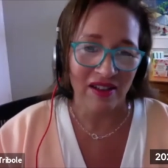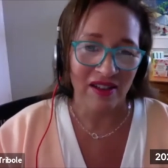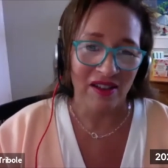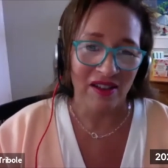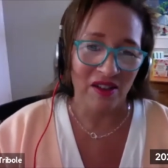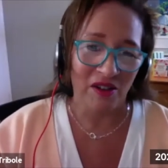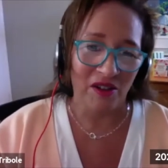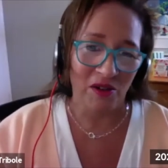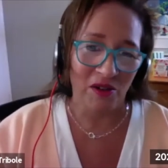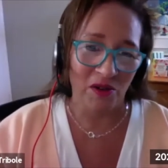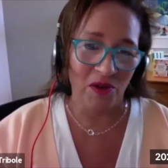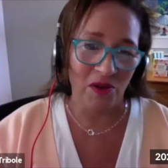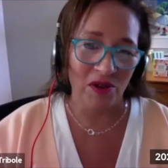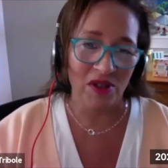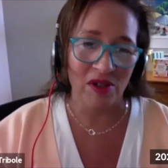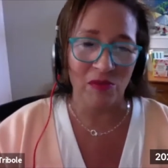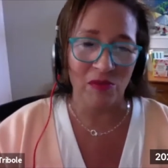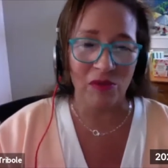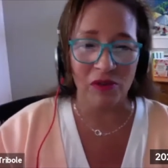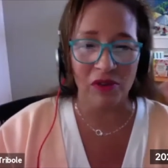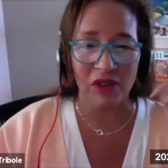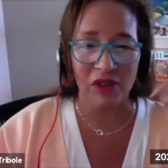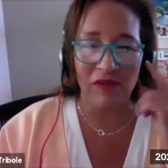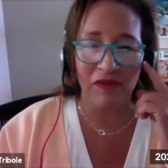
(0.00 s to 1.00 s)
You know, there's a
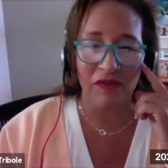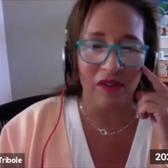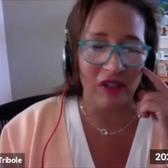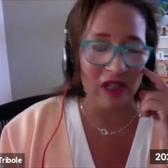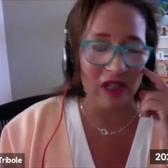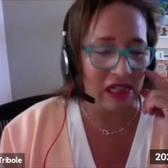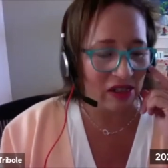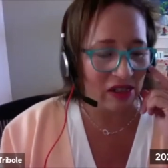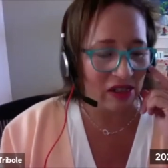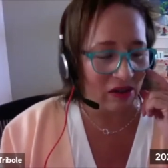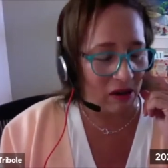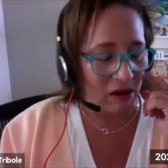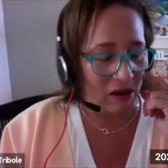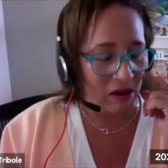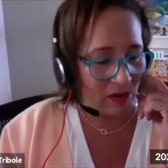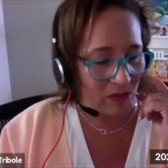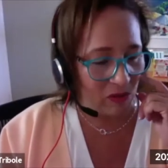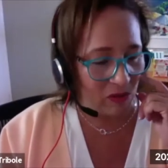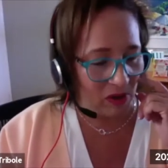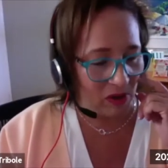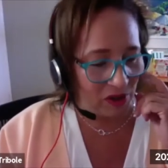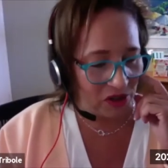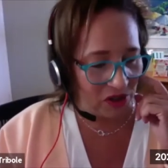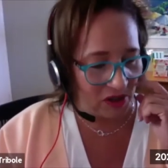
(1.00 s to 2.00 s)
really funny dog I
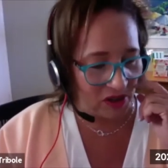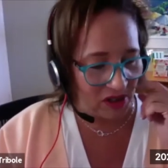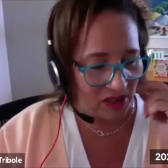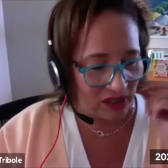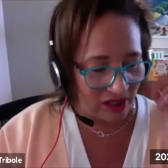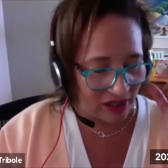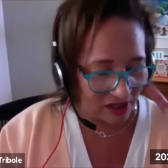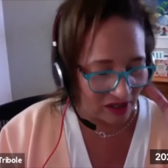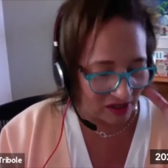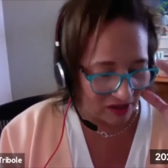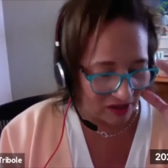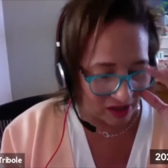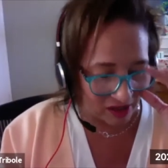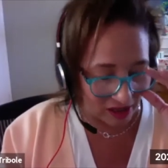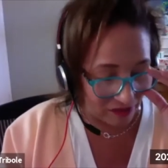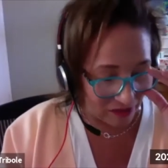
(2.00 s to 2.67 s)
watch on TikTok.